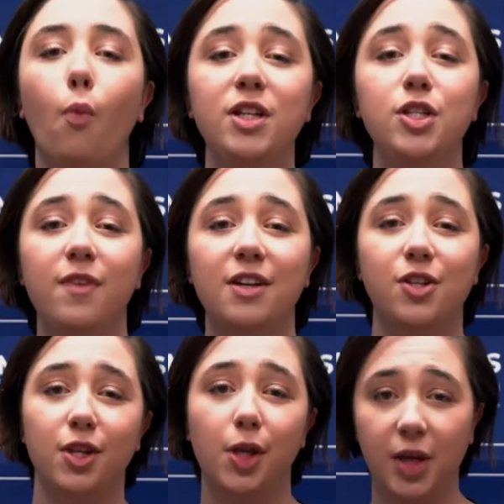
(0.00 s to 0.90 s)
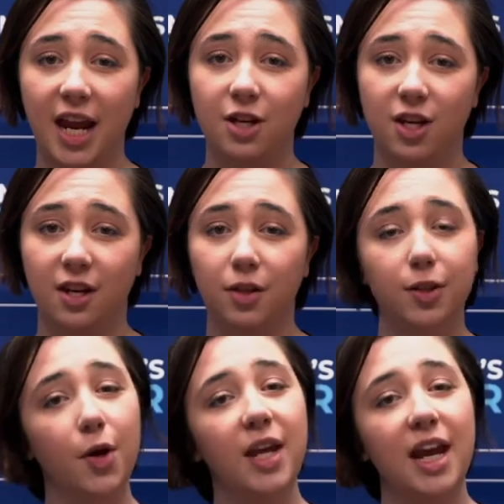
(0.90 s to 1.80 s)
Once you've entered the location,
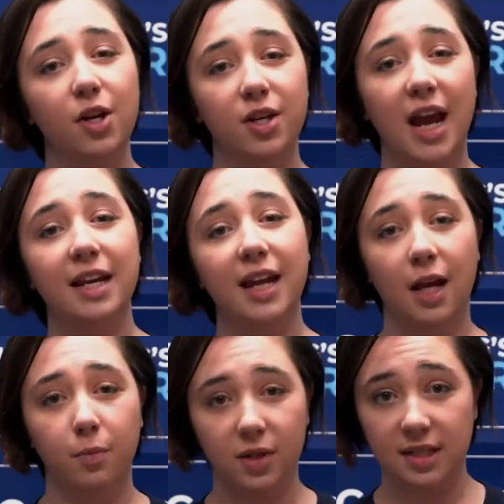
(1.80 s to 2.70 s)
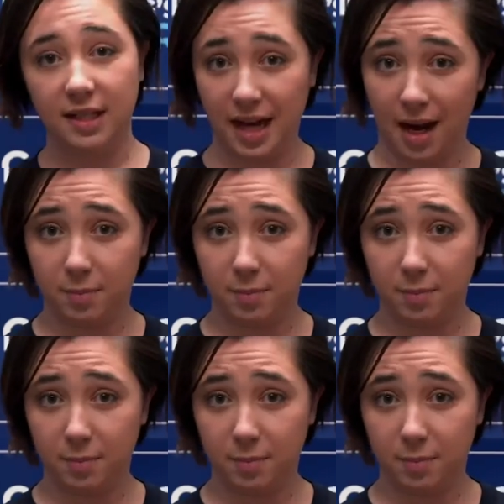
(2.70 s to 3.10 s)
locate your Yang Gang precinct